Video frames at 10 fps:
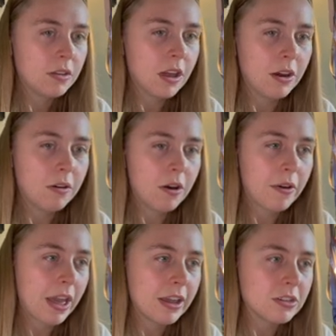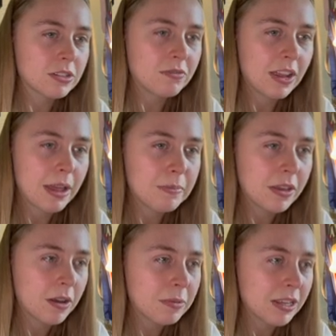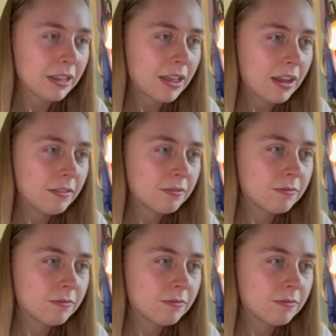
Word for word: Oh, okay, just VIP on me like that.